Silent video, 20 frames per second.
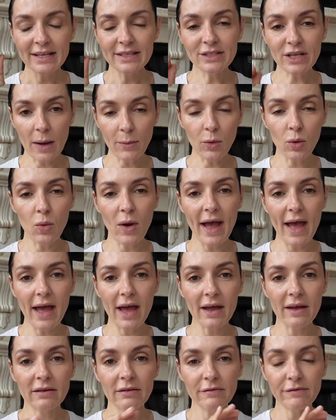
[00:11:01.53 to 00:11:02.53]
double
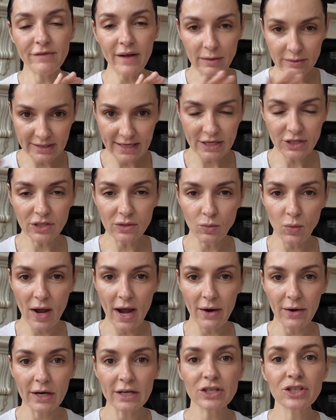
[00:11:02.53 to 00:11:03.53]
wear foundation
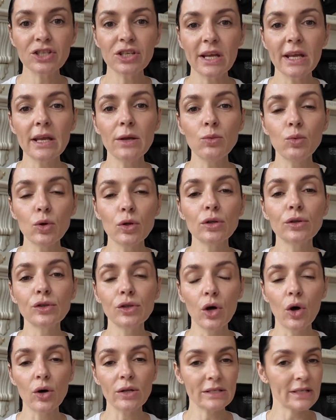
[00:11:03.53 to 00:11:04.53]
wearer. She will
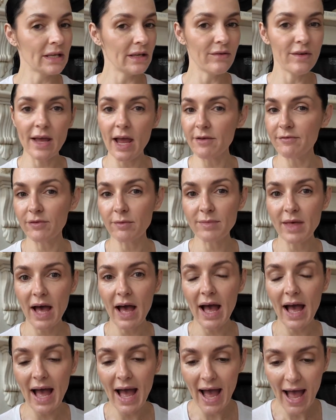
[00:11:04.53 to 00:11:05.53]
not deviate from
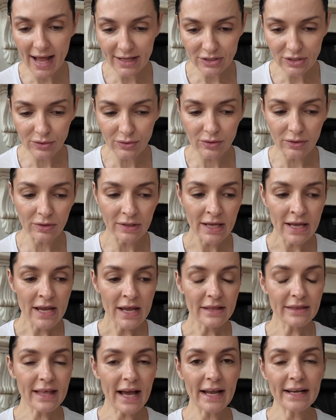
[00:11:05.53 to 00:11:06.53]
that at all.
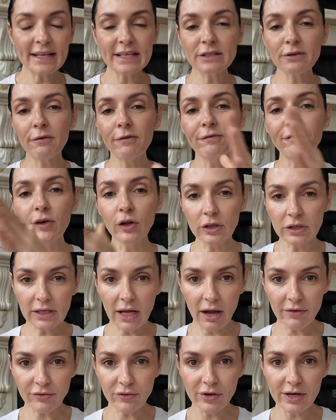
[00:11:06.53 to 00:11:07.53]
That is full
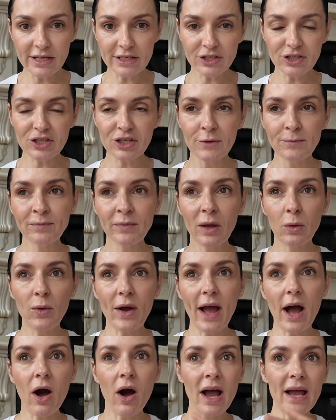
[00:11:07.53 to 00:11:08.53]
coverage,
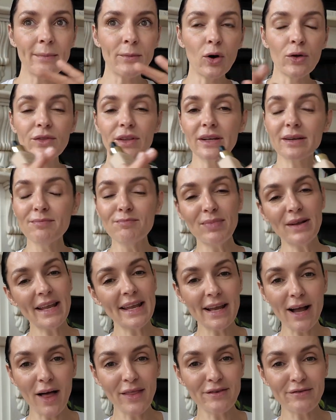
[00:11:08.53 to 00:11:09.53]
where I'm on the
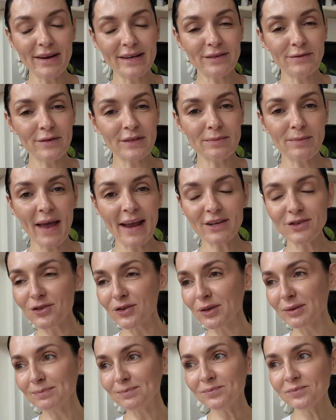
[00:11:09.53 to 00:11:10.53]
complete other end of the
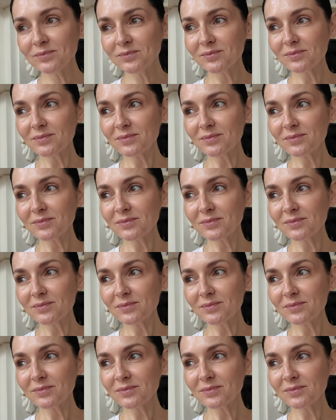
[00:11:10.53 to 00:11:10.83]
spectrum,